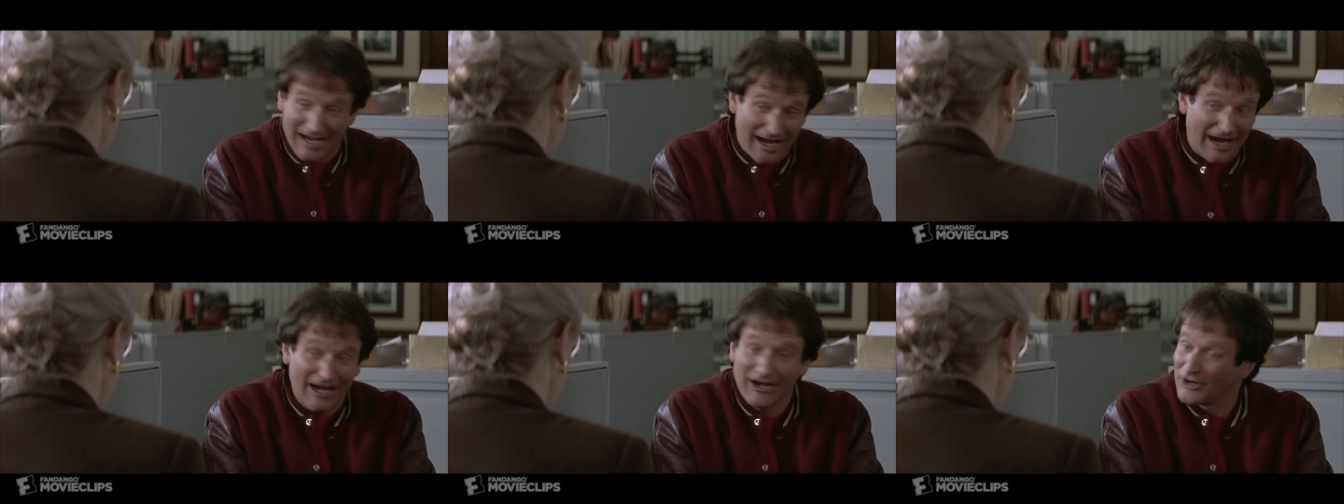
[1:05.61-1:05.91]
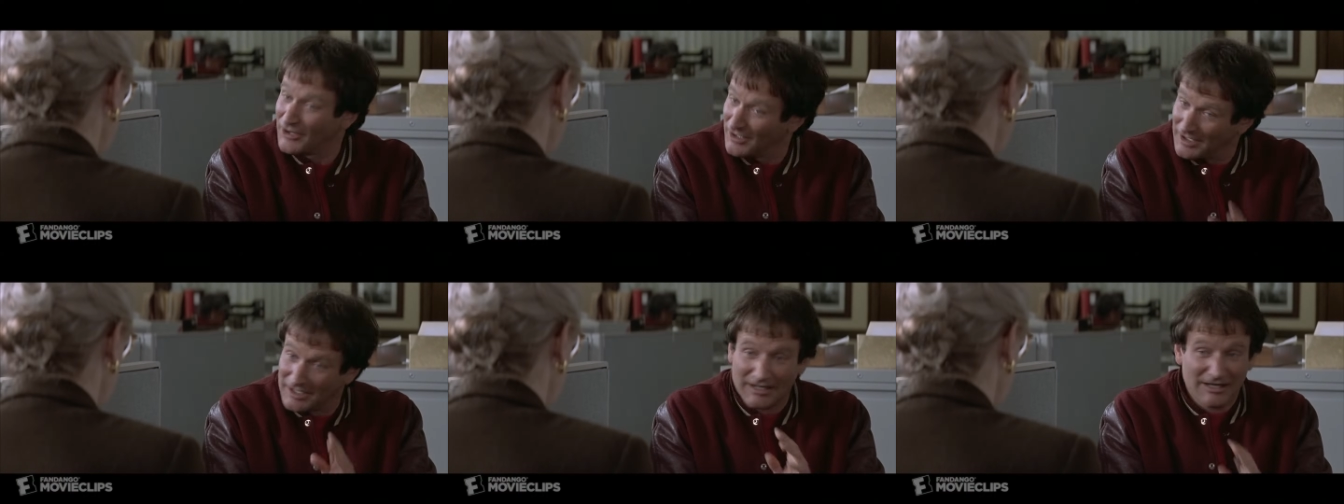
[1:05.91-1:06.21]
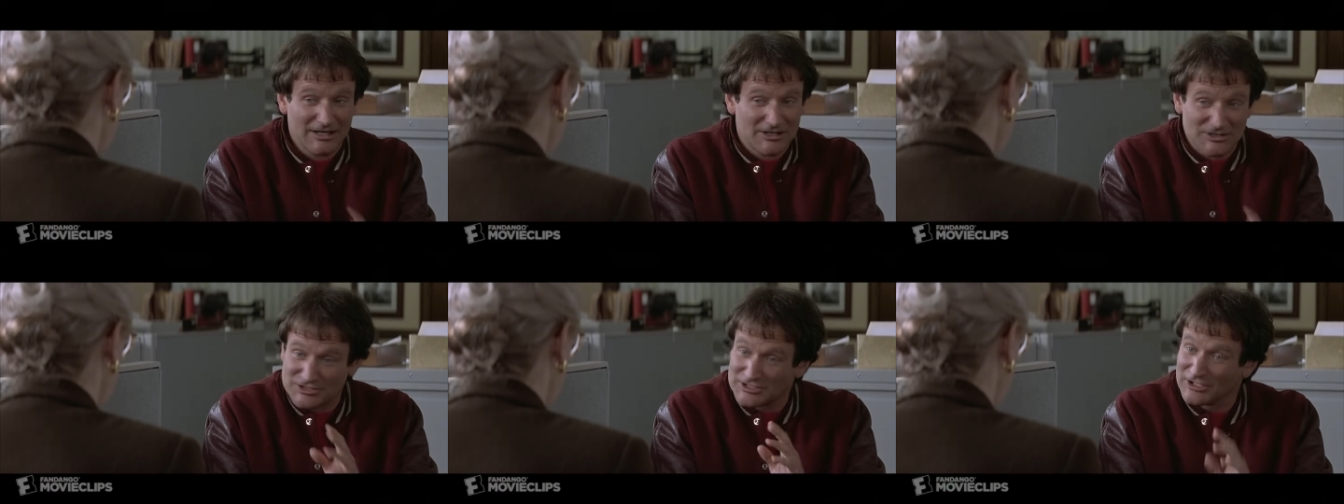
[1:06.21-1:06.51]
and I are
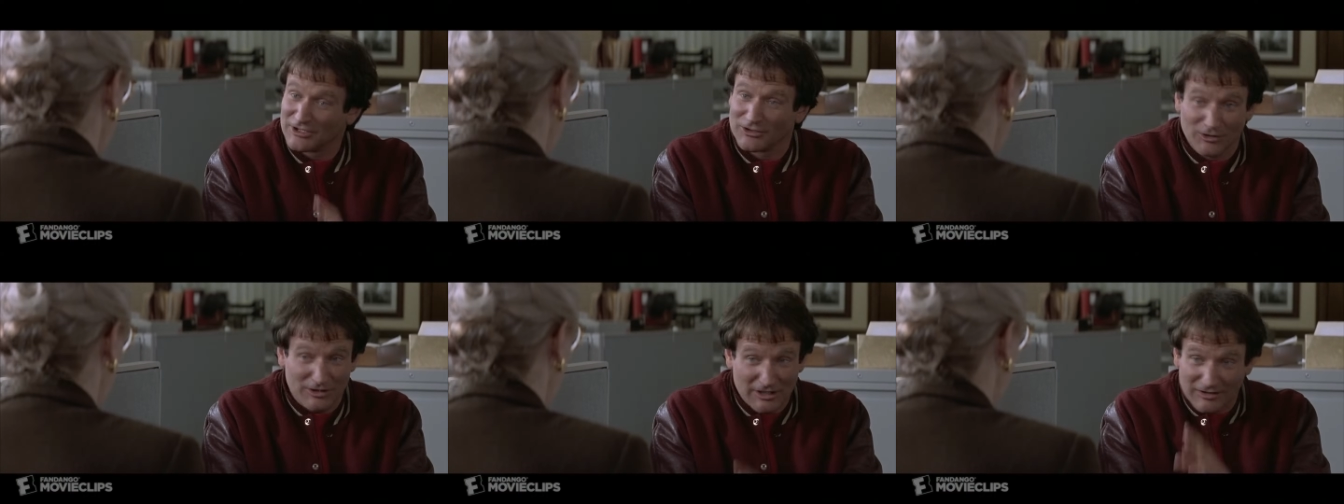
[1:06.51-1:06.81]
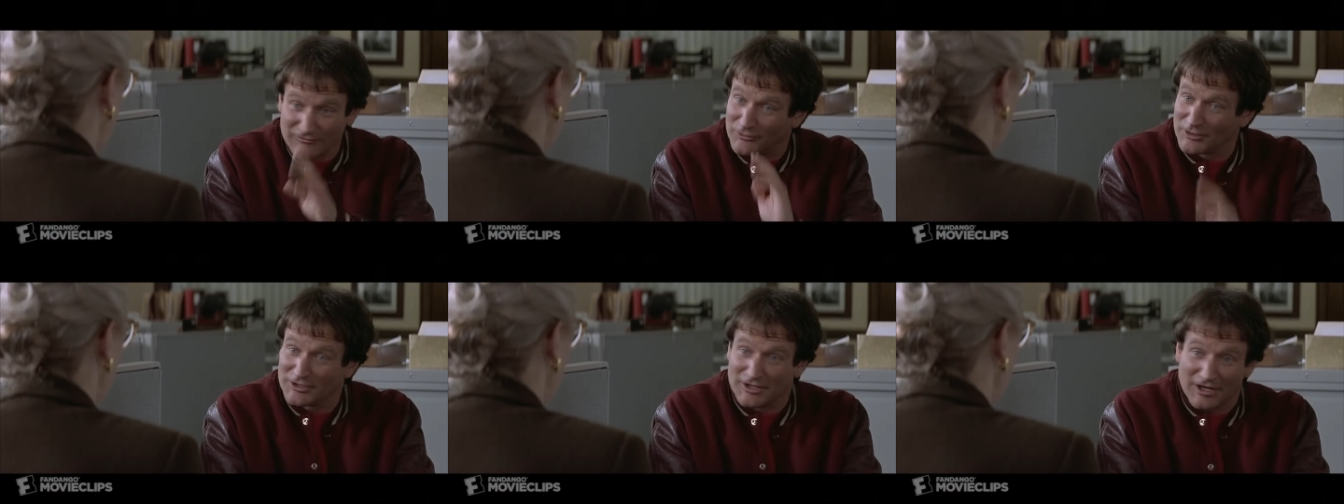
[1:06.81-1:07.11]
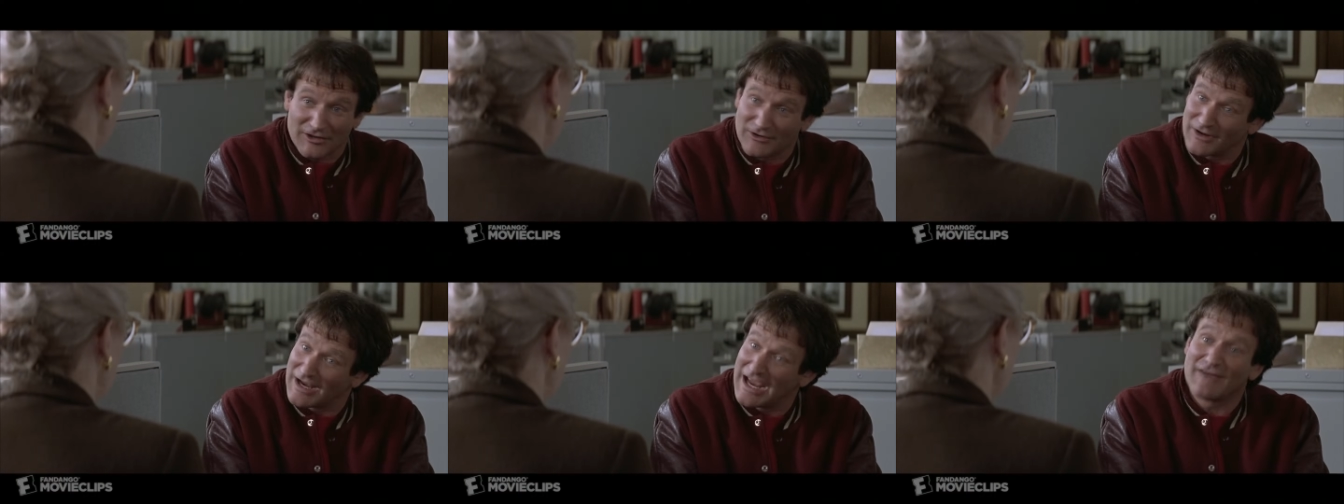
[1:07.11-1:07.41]
still looking for
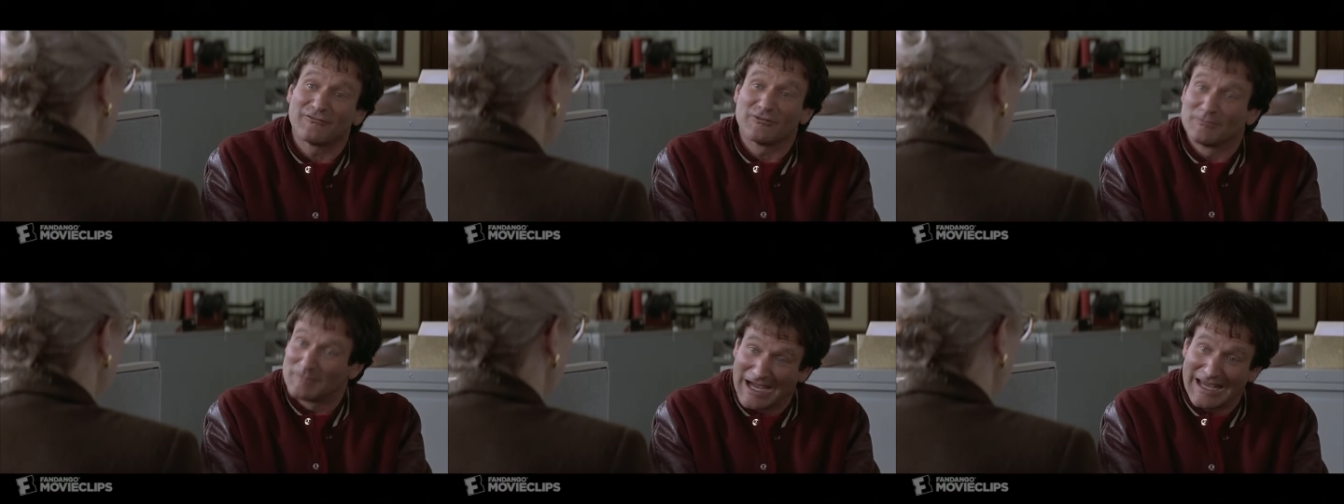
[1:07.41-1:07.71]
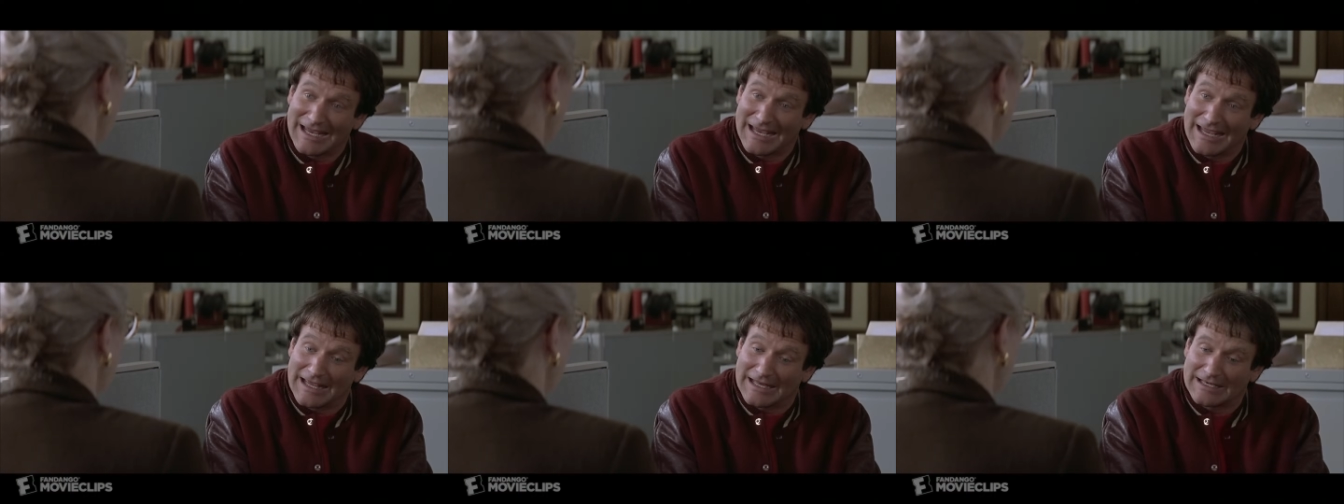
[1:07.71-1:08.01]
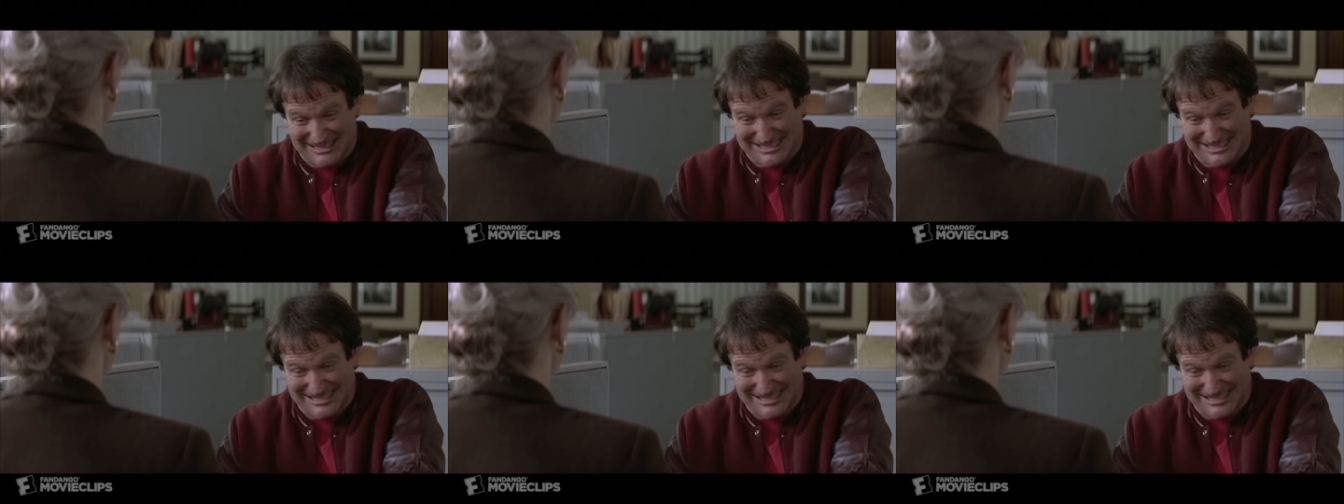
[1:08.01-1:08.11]
the other half of my head.